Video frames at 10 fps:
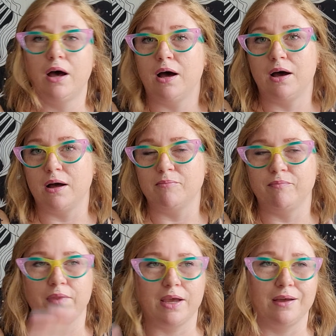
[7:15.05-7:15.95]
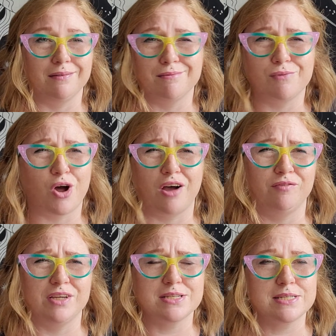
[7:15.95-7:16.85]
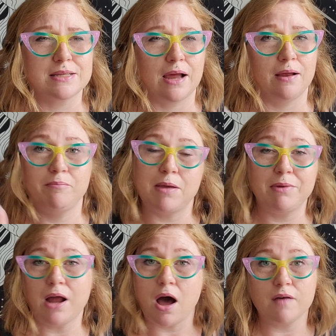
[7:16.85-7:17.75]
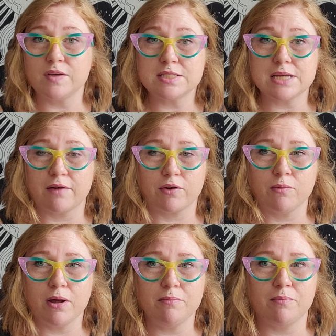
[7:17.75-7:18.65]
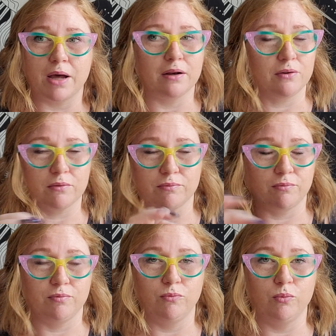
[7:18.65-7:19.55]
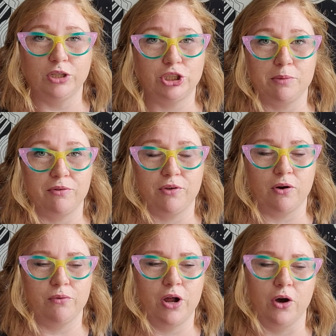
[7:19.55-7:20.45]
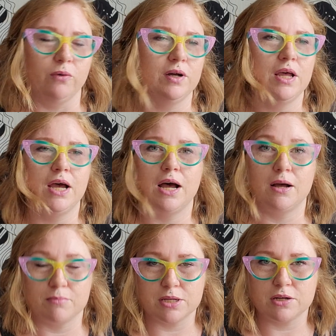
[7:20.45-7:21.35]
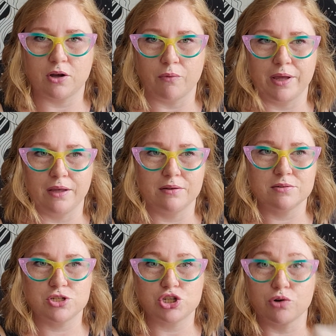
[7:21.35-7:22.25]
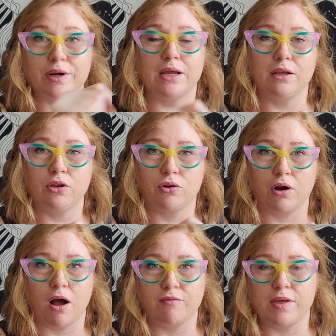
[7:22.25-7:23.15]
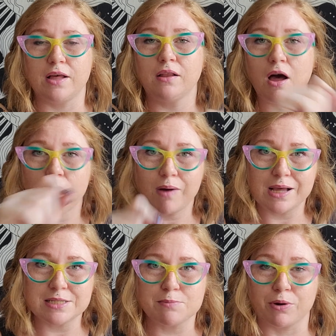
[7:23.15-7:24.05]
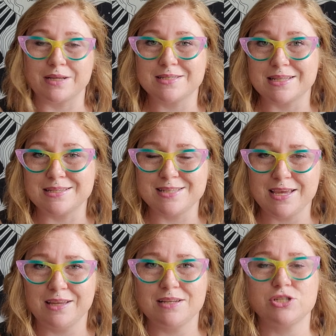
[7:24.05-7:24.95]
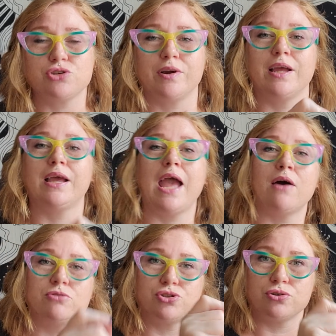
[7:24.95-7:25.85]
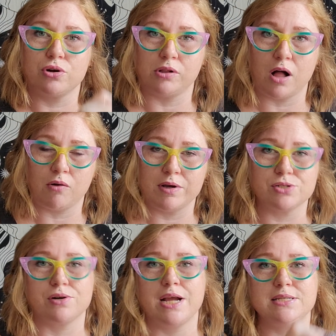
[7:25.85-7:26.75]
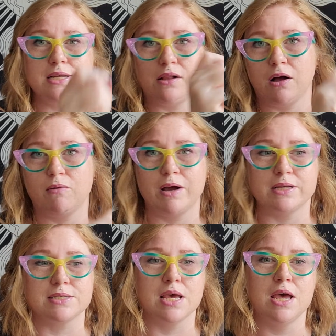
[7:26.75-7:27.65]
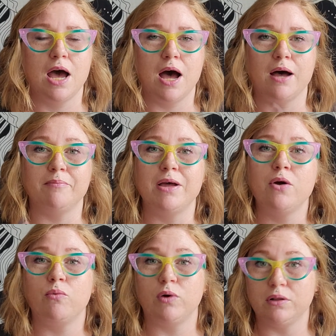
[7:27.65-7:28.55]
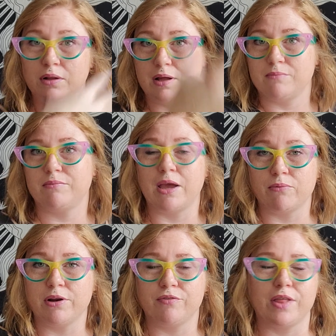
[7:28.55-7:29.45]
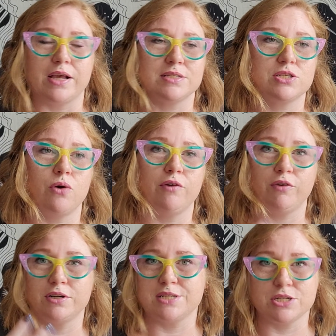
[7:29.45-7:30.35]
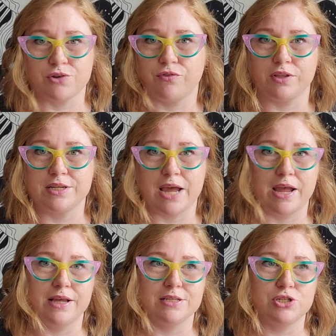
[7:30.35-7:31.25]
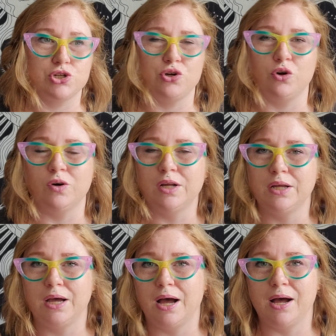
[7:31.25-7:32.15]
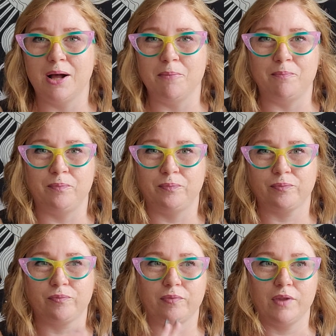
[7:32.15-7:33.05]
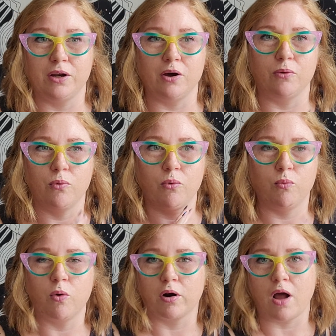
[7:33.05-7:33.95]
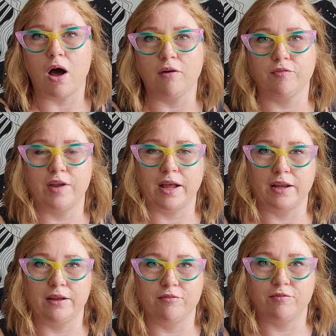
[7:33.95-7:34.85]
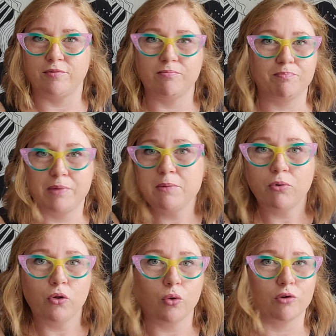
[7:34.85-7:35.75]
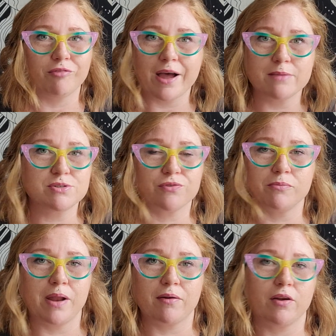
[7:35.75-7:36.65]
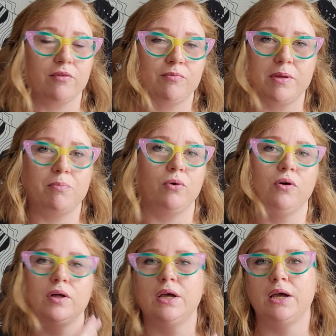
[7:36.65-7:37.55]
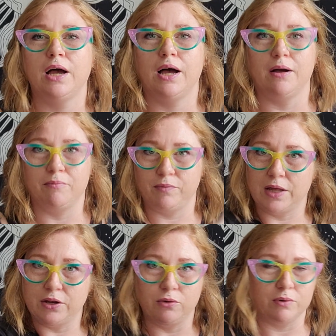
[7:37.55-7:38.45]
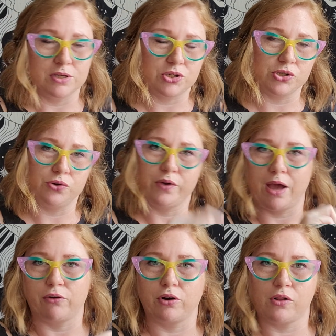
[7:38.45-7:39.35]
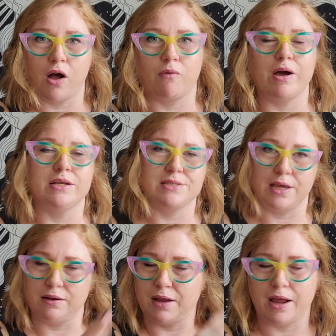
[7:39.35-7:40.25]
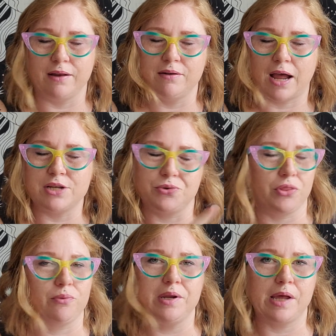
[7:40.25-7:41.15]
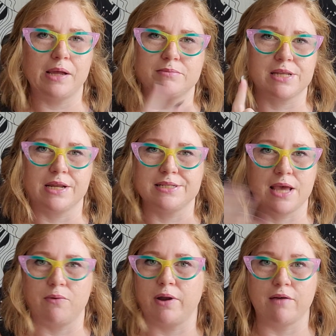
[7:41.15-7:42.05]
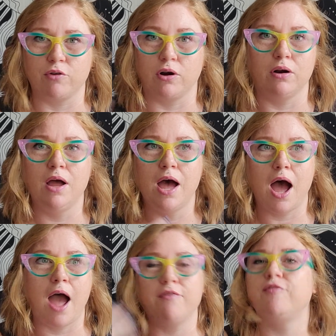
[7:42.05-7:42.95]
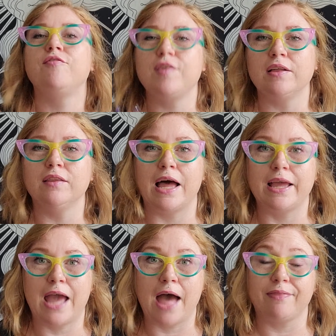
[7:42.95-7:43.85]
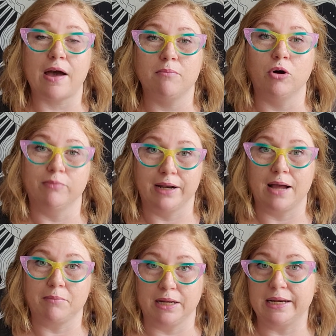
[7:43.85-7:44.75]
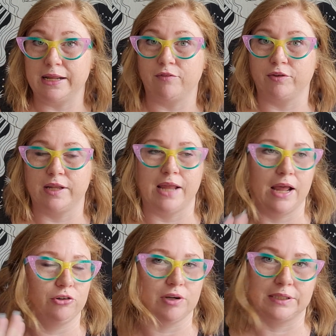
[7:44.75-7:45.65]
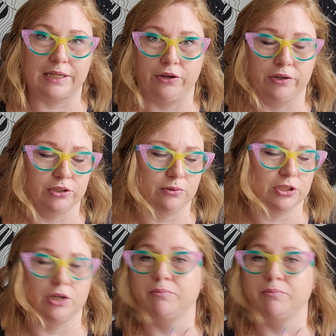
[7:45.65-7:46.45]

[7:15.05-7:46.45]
Um, and obvious, uh, maybe not obvious to everyone, but which tip, if you don't know, um, going stirring your coffee clockwise brings things in, stirring counterclockwise or anti clockwise um, will get rid of things. So, if your intention for the day is to, um, you know, ward off negative people or vibes from negative people, um, then you would do counterclockwise. And I, I do it three times and I say whatever I feel like at that moment I'm going to need for the day, trusting your intuition.